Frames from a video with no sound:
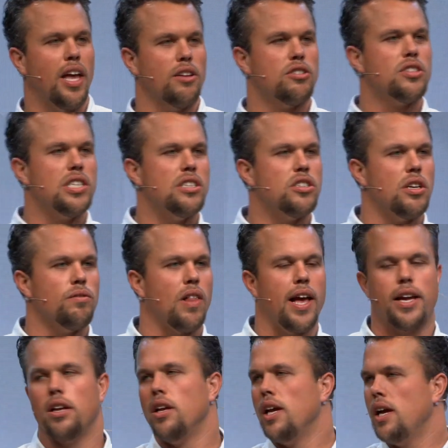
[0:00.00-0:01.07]
a sense of
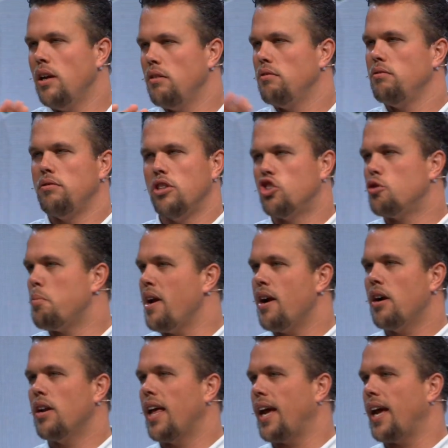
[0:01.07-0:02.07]
like despair.